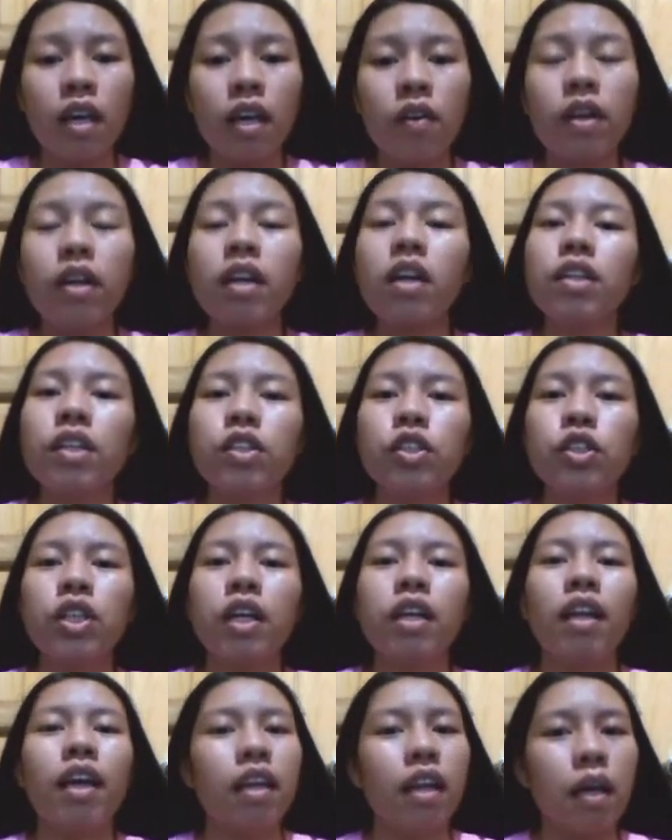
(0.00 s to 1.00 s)

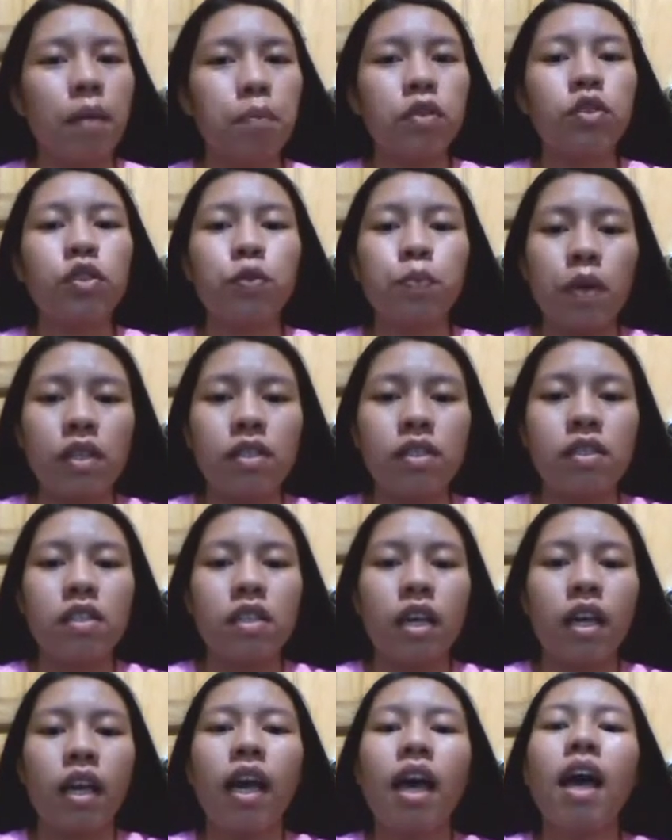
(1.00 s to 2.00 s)
recognition and image
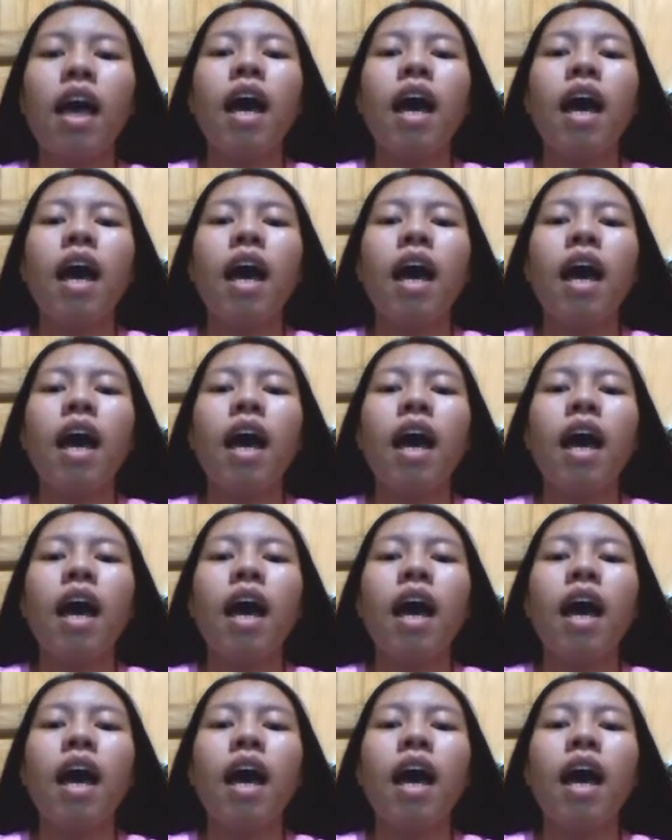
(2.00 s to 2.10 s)
processing,